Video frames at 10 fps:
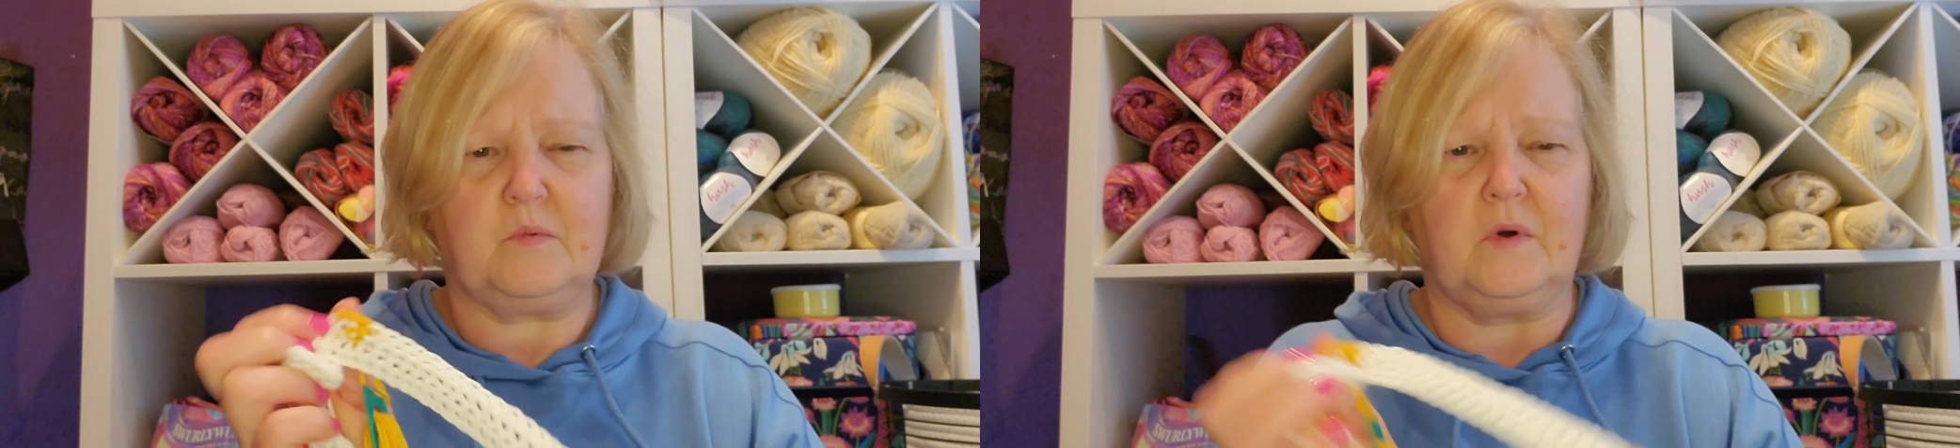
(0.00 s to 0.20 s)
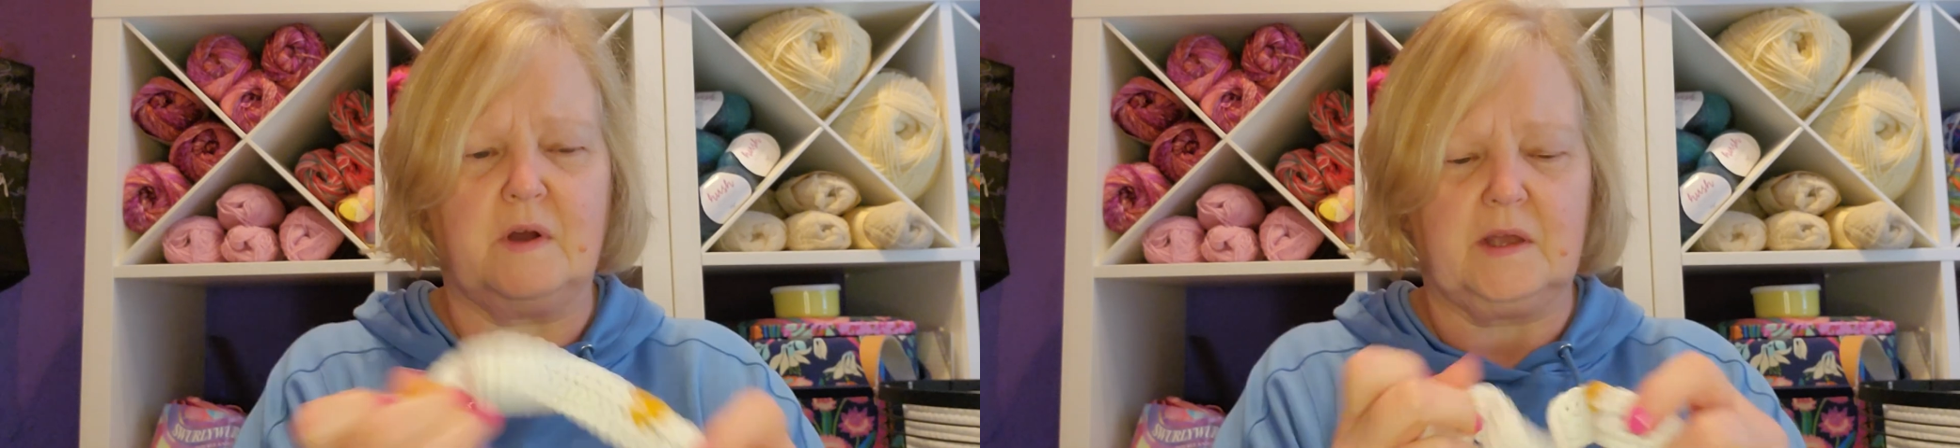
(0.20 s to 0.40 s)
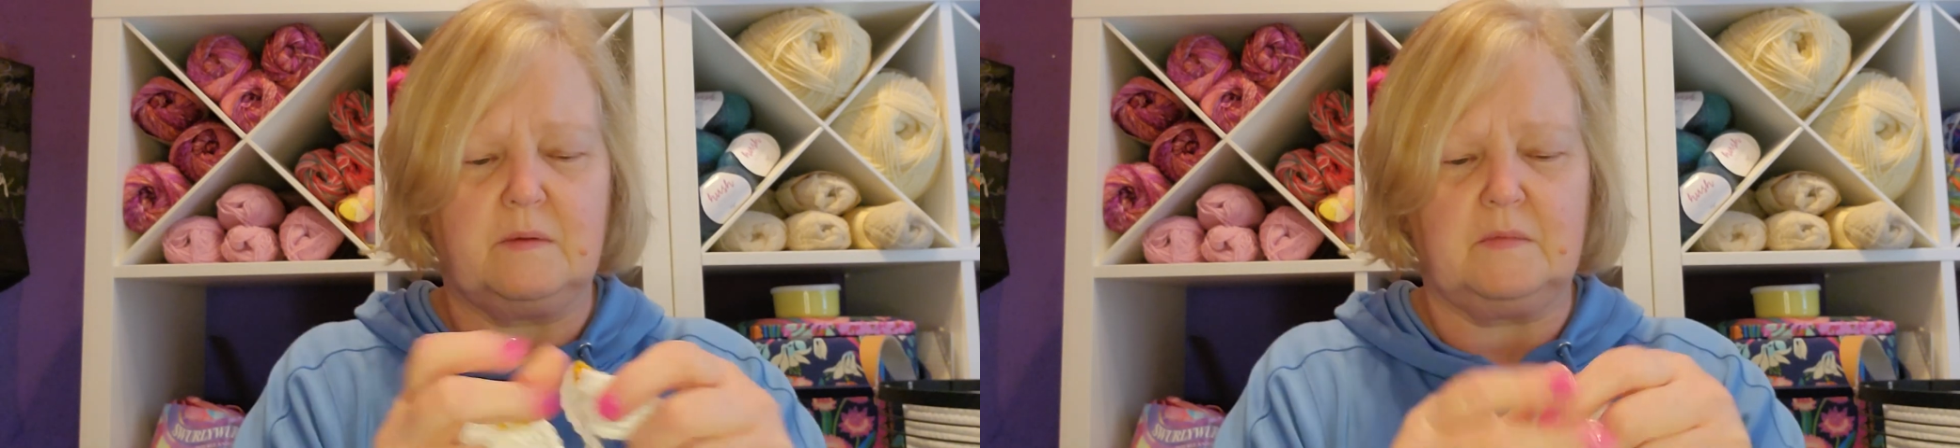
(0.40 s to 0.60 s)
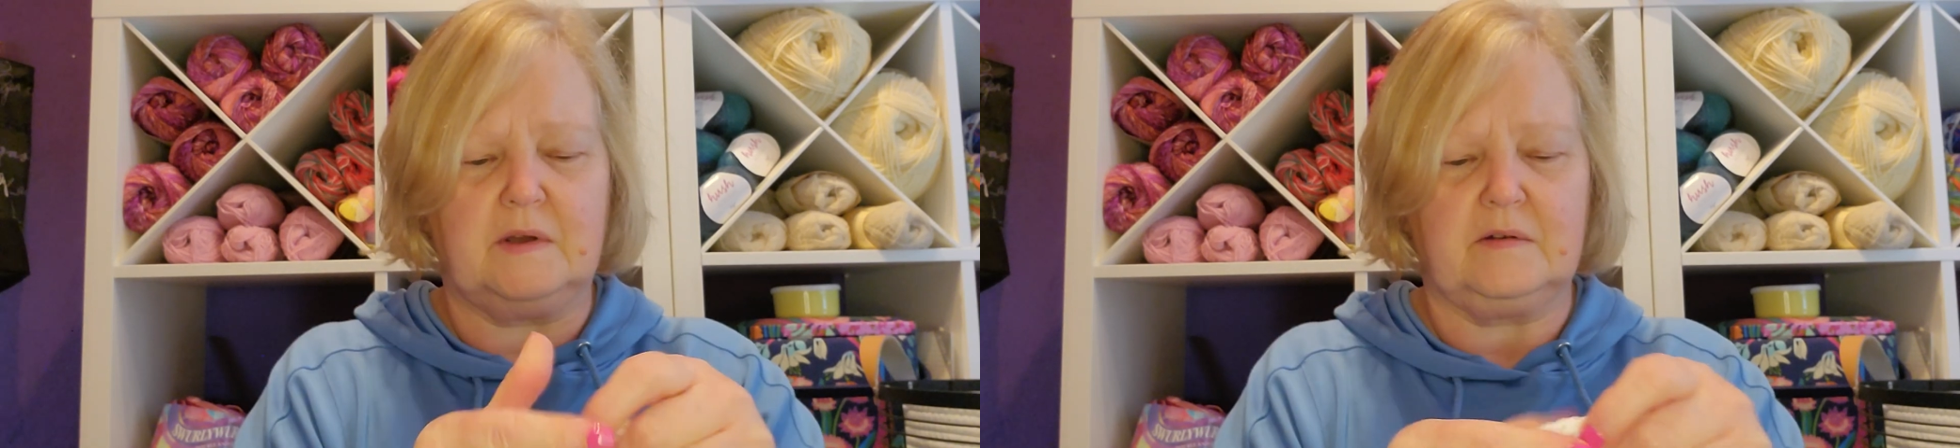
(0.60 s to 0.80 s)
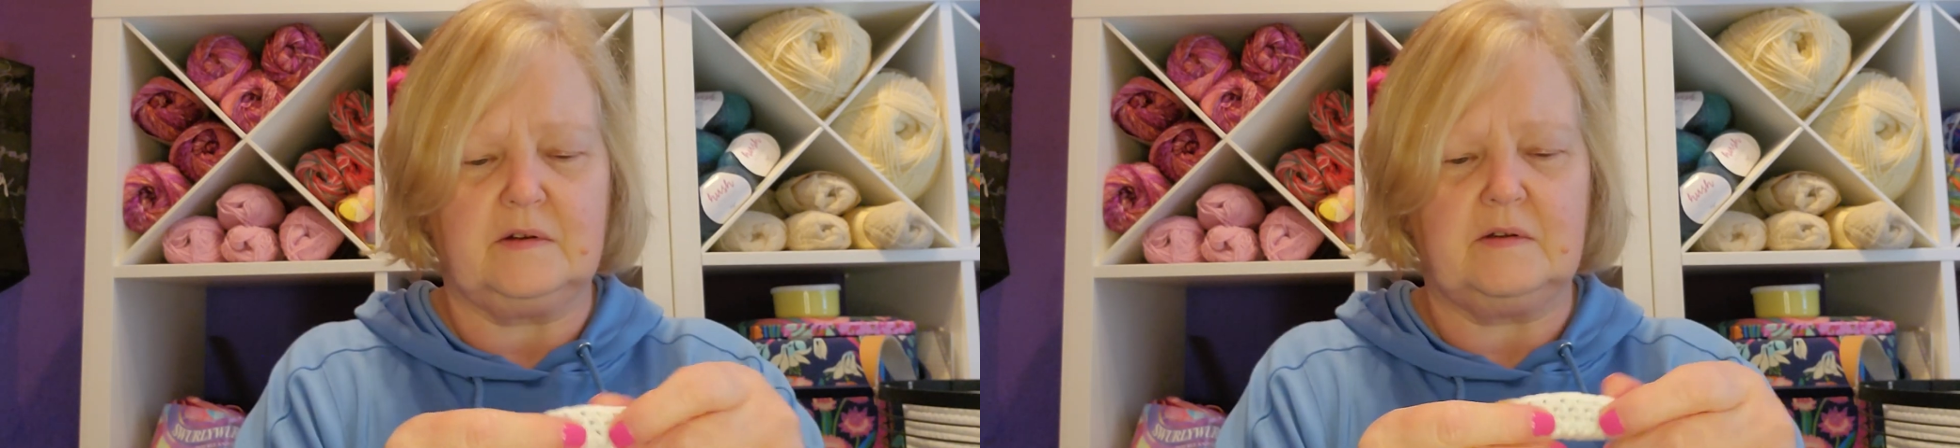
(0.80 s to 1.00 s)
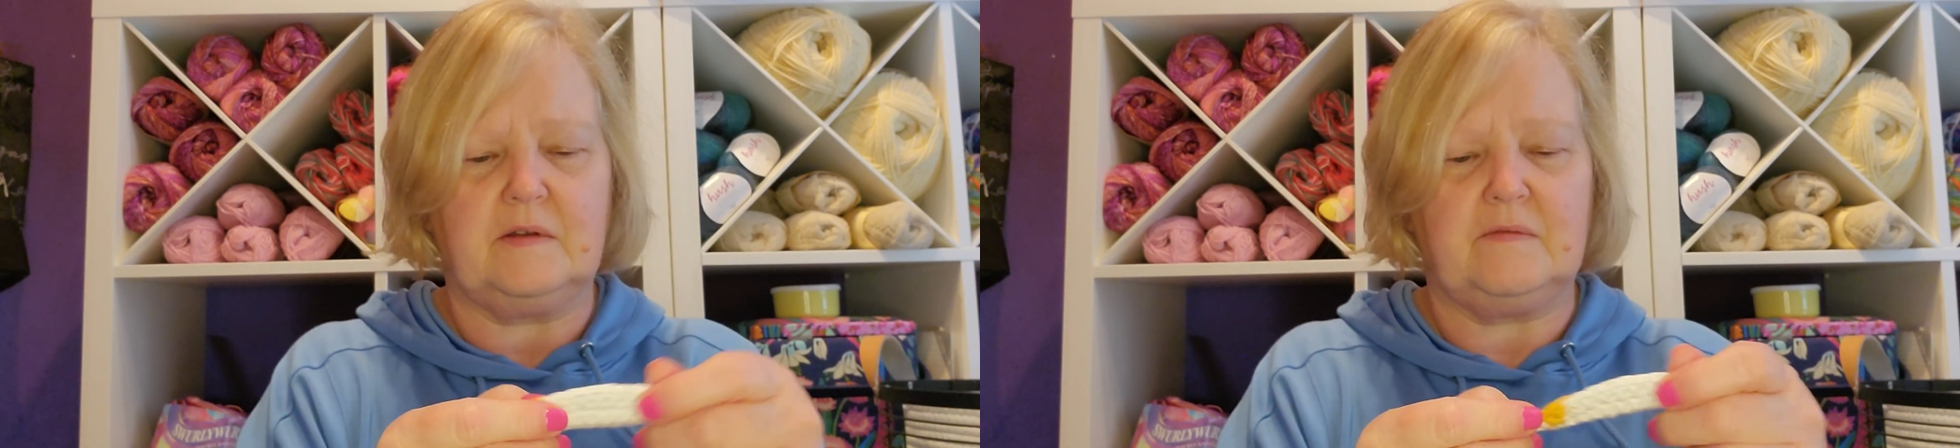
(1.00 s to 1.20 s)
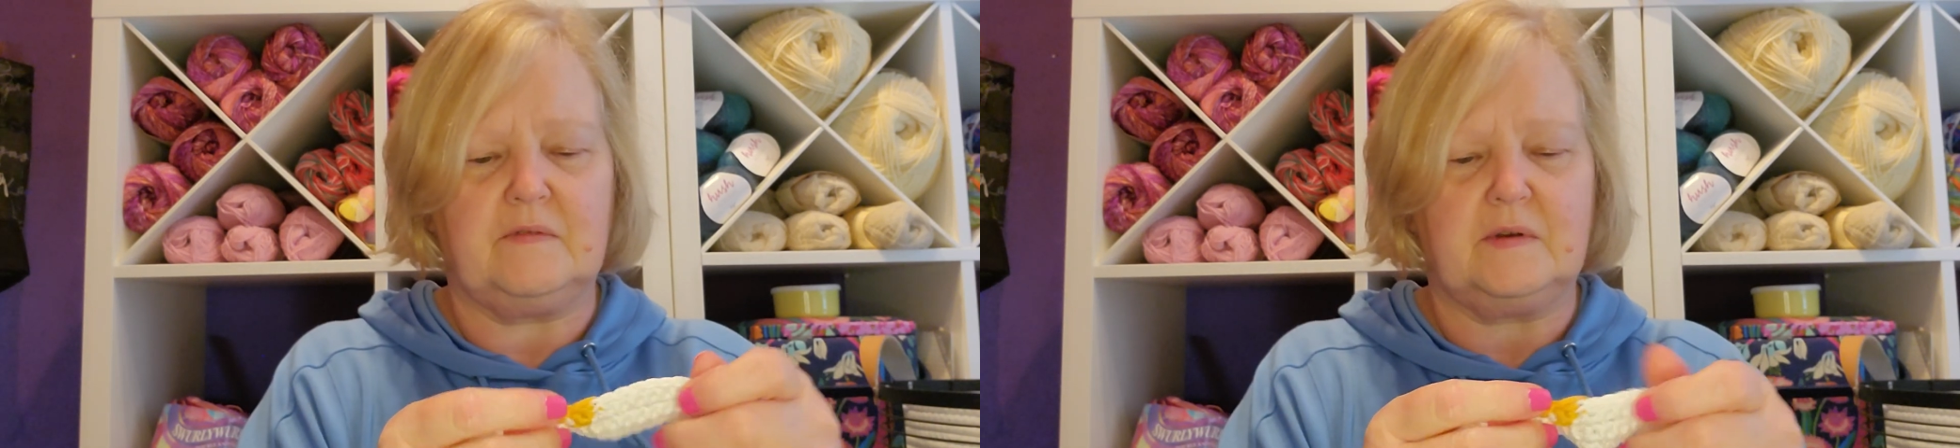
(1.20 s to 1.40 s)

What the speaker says: white where I've